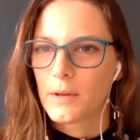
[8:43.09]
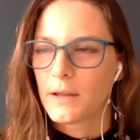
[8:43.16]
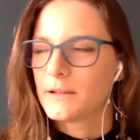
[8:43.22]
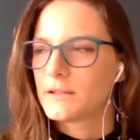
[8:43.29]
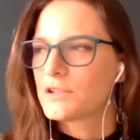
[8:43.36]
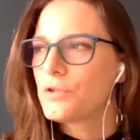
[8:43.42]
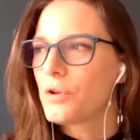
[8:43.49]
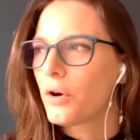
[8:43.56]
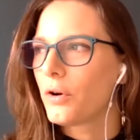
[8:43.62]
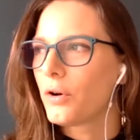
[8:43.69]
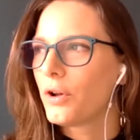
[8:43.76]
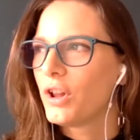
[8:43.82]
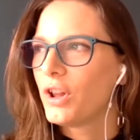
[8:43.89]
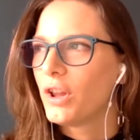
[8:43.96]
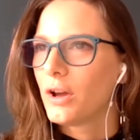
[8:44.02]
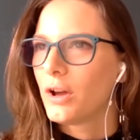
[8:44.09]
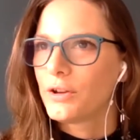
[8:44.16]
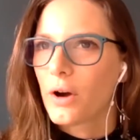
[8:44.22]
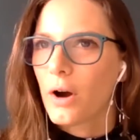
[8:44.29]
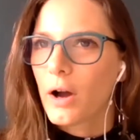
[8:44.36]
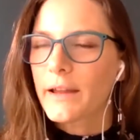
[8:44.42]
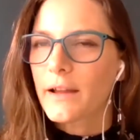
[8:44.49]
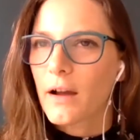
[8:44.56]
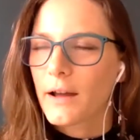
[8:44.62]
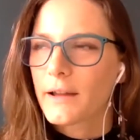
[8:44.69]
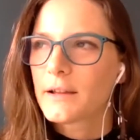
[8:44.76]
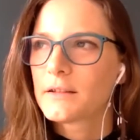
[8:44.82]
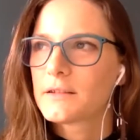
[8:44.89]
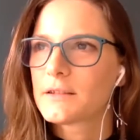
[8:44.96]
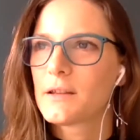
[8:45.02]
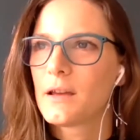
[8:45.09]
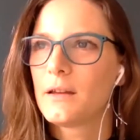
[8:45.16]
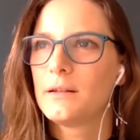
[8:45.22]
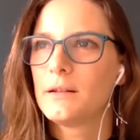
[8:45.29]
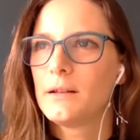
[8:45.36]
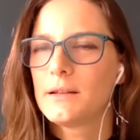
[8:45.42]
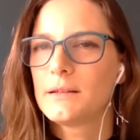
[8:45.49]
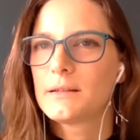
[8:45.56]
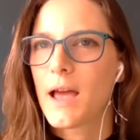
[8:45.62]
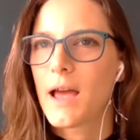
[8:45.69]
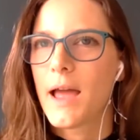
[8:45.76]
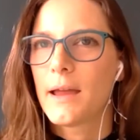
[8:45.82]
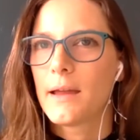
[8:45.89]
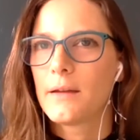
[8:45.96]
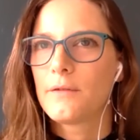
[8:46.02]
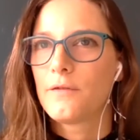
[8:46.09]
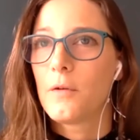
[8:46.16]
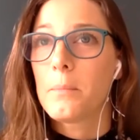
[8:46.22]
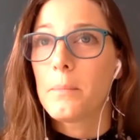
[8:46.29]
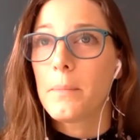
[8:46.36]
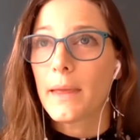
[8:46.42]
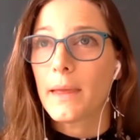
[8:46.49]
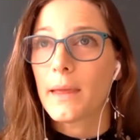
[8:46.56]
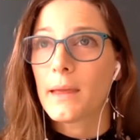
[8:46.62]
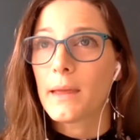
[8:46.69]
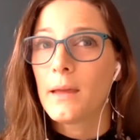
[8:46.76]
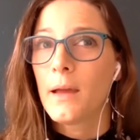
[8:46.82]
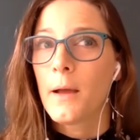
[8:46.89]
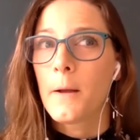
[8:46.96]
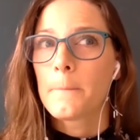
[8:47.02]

It's not, I can certainly say, for me,